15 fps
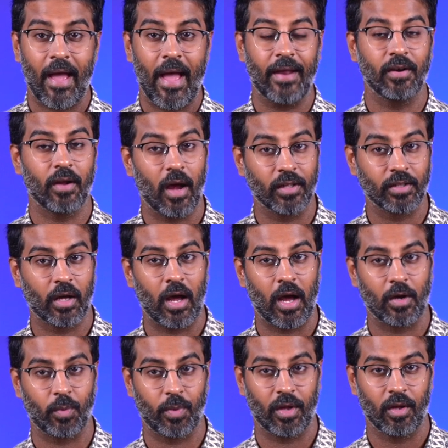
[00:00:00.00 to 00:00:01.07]
and other
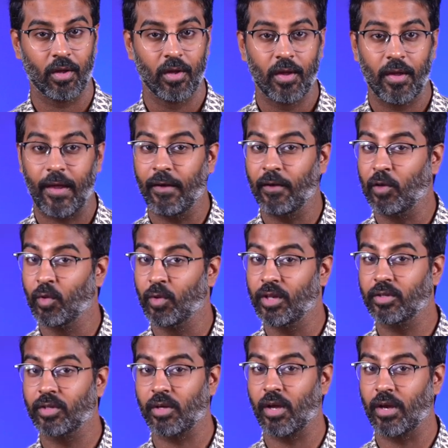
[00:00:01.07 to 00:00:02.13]
hardware, including
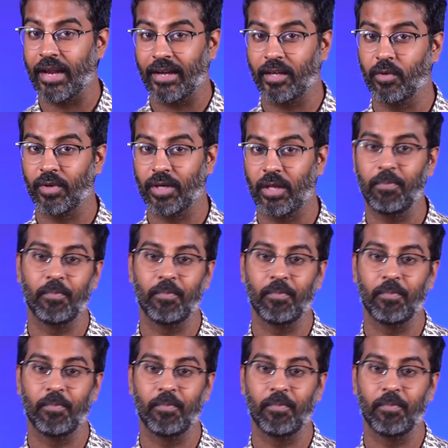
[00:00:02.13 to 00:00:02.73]
the connectivity